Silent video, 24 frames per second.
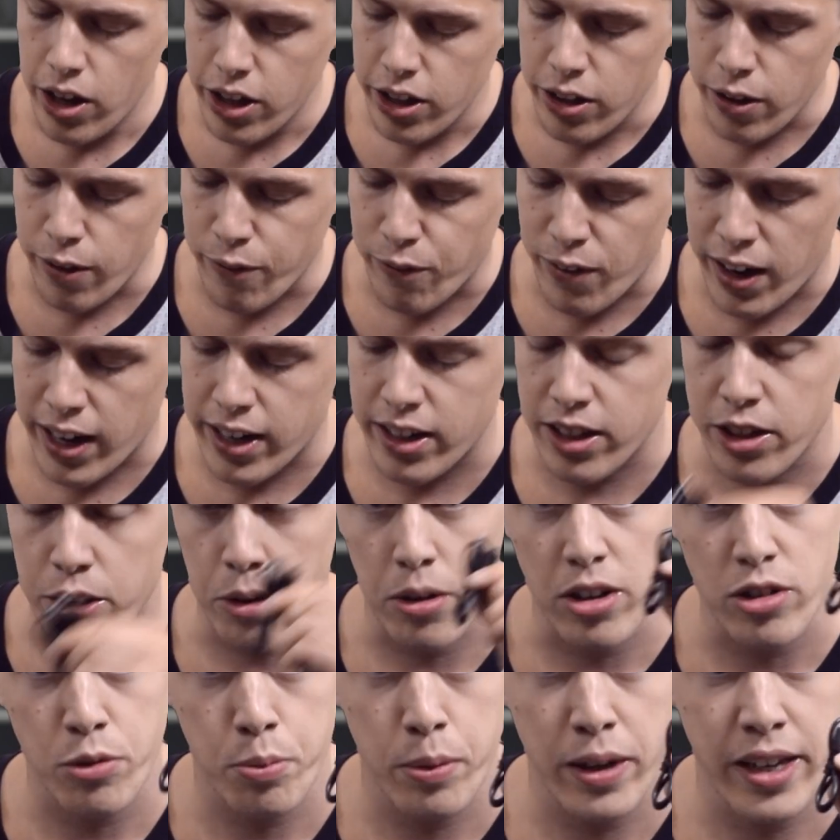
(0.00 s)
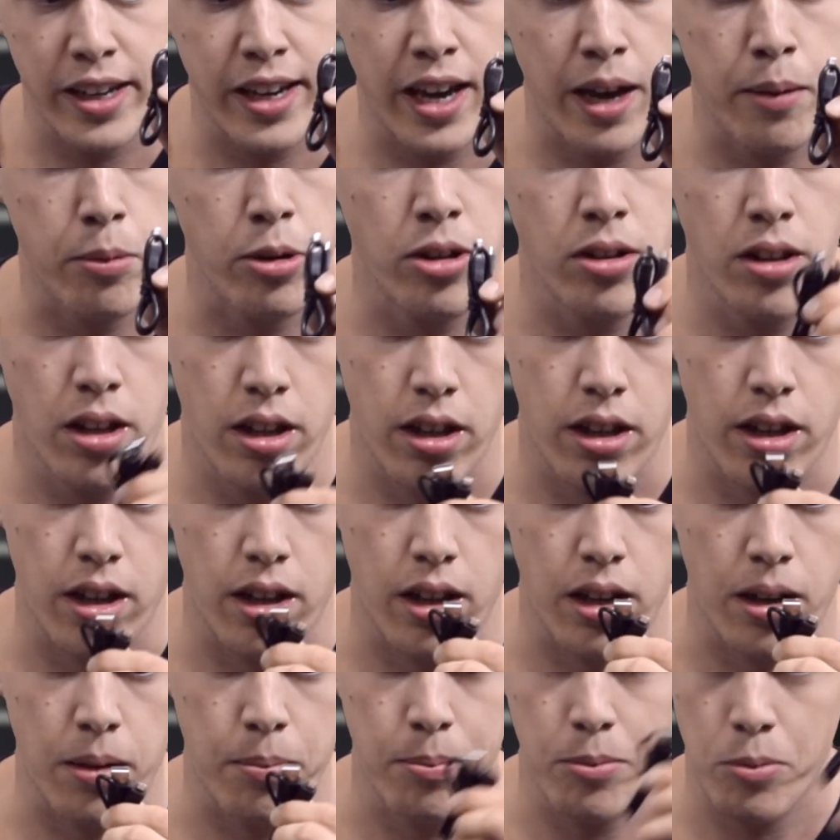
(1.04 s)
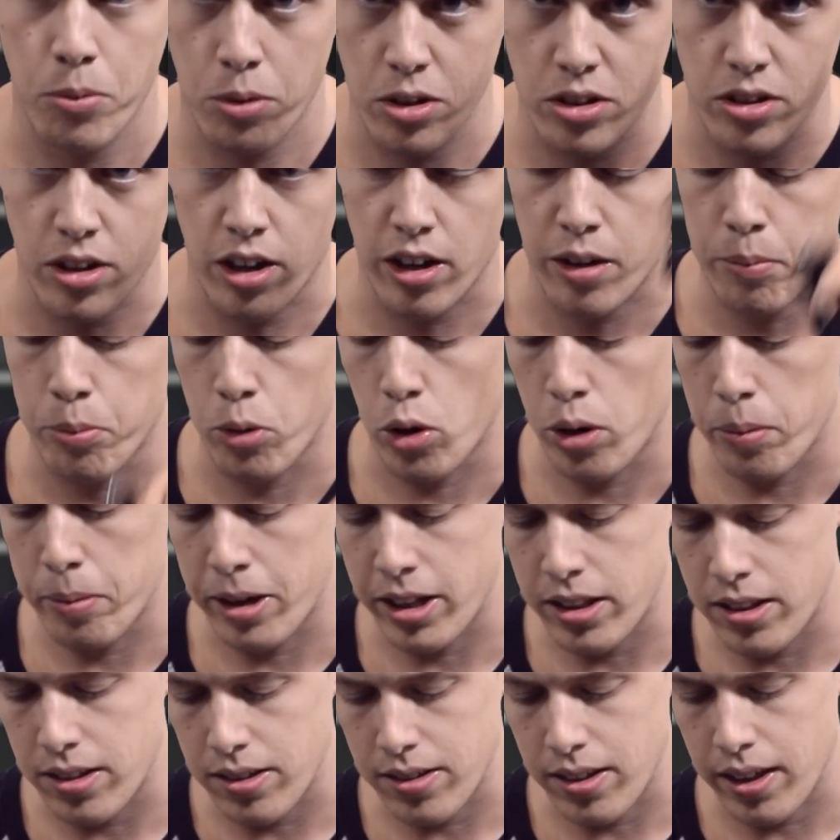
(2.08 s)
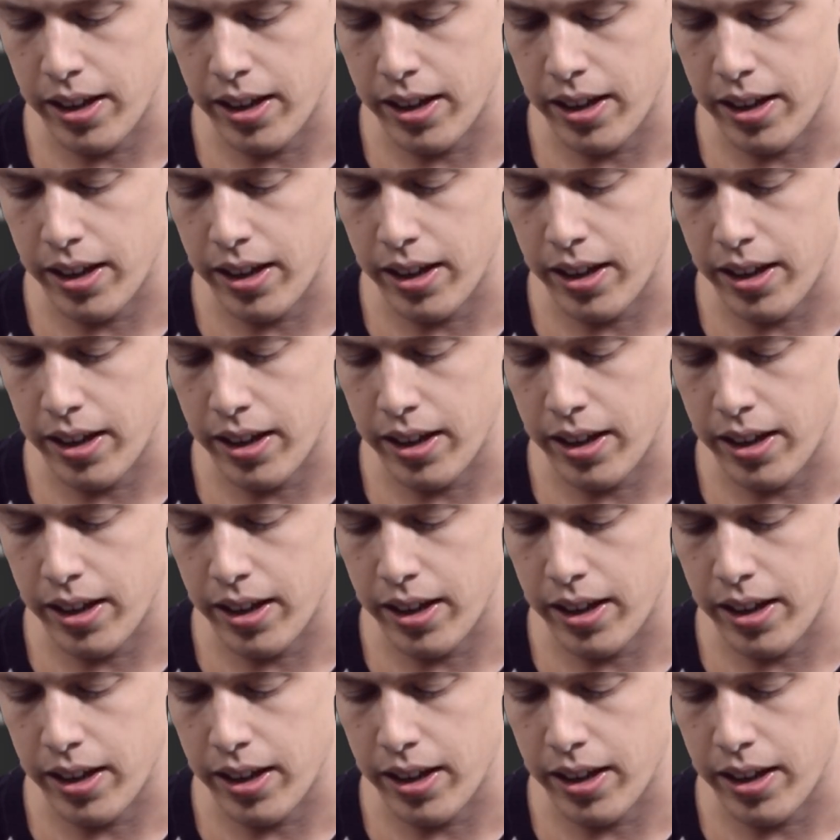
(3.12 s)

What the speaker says: You'll find a USB cable, we'll talk more about this